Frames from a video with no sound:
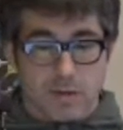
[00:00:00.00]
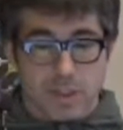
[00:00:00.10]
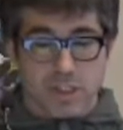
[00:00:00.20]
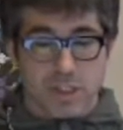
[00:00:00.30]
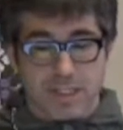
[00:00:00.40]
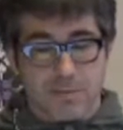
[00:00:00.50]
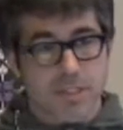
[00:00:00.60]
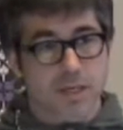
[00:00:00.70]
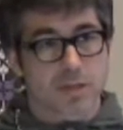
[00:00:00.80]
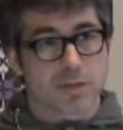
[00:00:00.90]
changing time
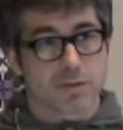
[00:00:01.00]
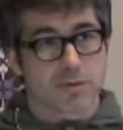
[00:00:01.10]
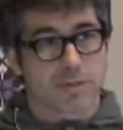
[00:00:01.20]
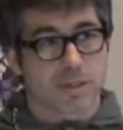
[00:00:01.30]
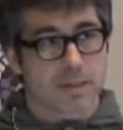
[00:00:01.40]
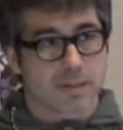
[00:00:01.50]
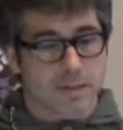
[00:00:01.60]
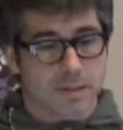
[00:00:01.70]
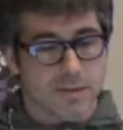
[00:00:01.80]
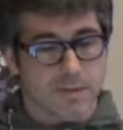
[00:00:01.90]
signatures
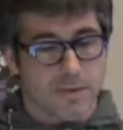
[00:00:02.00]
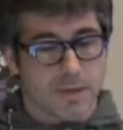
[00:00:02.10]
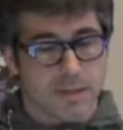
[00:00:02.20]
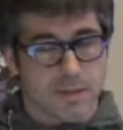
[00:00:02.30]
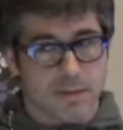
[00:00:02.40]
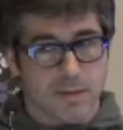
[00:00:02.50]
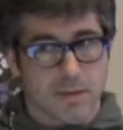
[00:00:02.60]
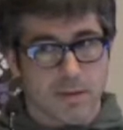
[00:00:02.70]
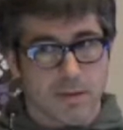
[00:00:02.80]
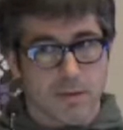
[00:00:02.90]
are
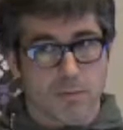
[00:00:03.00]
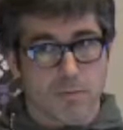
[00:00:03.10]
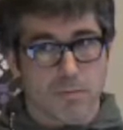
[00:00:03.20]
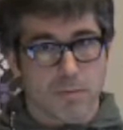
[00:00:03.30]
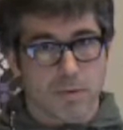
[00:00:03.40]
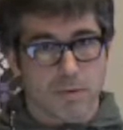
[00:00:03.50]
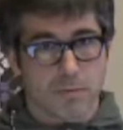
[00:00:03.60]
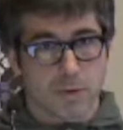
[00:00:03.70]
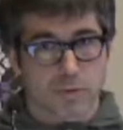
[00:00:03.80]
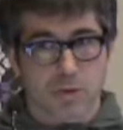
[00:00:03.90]
the
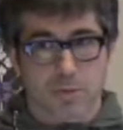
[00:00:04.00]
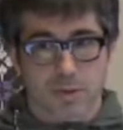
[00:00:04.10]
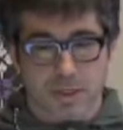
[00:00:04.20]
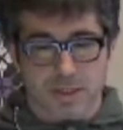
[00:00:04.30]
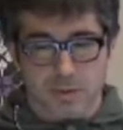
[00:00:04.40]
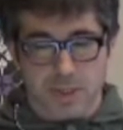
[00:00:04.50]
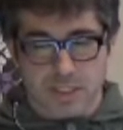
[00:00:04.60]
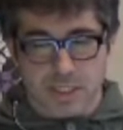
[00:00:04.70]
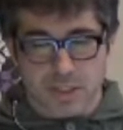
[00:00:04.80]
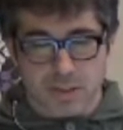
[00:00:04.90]
most common
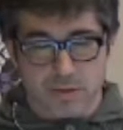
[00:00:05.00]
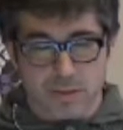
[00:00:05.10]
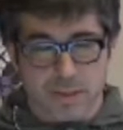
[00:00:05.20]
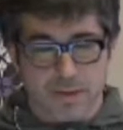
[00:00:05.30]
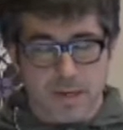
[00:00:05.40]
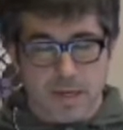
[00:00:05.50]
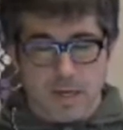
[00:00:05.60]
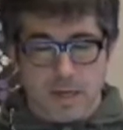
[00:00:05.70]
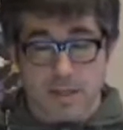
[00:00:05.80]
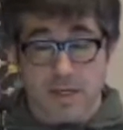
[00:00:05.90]
categorizations.
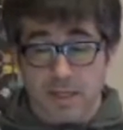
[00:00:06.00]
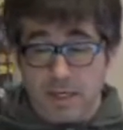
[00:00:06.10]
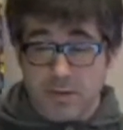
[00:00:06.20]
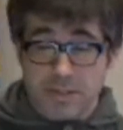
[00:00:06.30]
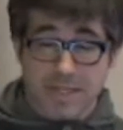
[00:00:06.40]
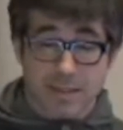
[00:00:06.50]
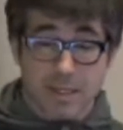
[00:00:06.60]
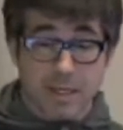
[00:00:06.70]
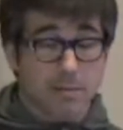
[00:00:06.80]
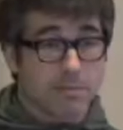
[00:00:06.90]
And the idea here is that,
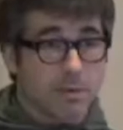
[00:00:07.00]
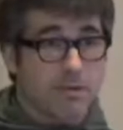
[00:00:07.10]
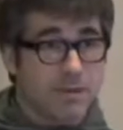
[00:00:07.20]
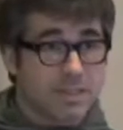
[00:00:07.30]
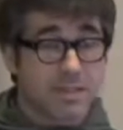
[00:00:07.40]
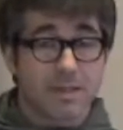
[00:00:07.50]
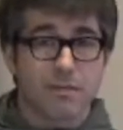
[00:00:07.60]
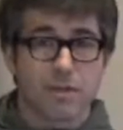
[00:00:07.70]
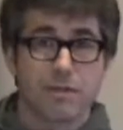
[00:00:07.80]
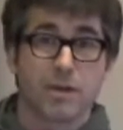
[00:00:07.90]
yeah, if it's
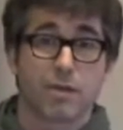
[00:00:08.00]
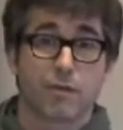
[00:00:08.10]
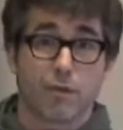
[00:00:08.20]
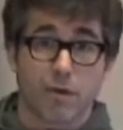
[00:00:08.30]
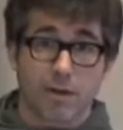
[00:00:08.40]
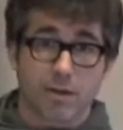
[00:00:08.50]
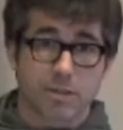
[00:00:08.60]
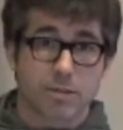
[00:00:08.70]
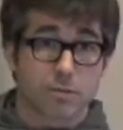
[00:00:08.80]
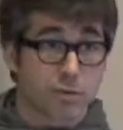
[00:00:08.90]
even difficult for
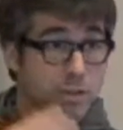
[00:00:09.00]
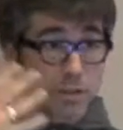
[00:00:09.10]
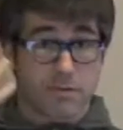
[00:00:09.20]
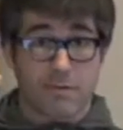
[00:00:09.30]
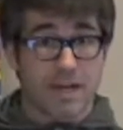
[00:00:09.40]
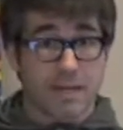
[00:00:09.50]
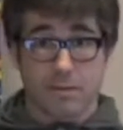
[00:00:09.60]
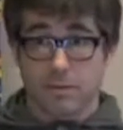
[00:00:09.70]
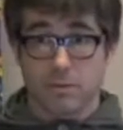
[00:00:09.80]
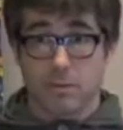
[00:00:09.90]
us to just
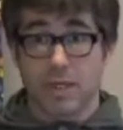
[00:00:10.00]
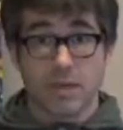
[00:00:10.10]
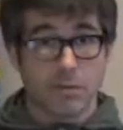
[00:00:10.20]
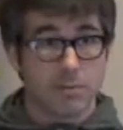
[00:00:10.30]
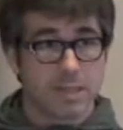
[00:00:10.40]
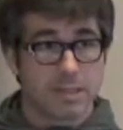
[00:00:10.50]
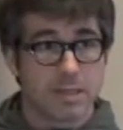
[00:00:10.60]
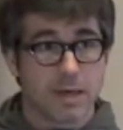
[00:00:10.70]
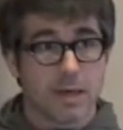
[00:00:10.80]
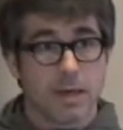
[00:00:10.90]
to hear the
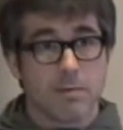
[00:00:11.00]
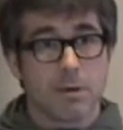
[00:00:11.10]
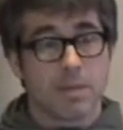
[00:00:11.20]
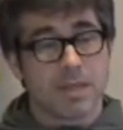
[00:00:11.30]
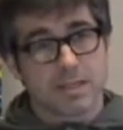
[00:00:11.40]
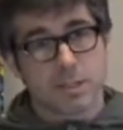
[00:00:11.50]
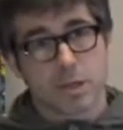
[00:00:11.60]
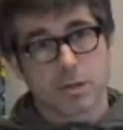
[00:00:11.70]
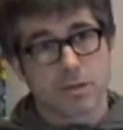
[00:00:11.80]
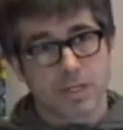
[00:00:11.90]
beat, maybe that's
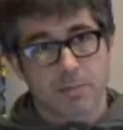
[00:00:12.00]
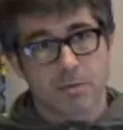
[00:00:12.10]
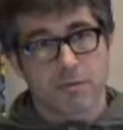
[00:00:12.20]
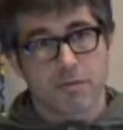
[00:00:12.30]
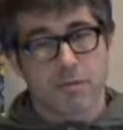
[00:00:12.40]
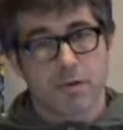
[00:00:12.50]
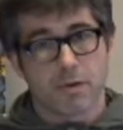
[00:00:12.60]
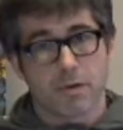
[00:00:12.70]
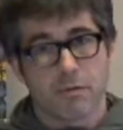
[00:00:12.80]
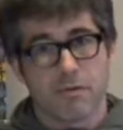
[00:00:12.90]
not the type
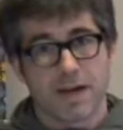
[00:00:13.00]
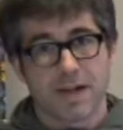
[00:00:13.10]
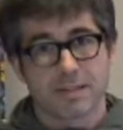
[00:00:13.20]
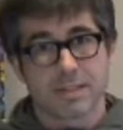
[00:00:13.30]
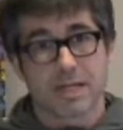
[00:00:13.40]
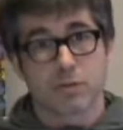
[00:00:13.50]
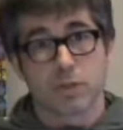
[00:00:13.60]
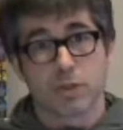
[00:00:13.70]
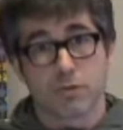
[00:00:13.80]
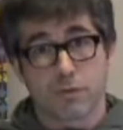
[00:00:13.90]
of files that
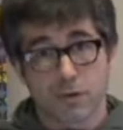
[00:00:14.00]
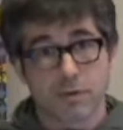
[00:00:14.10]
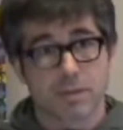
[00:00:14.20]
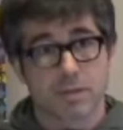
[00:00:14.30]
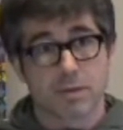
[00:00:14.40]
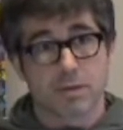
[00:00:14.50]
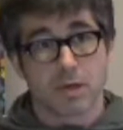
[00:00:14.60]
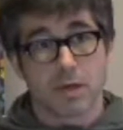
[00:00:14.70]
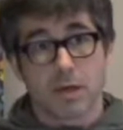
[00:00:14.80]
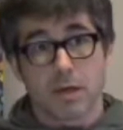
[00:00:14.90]
we should focus on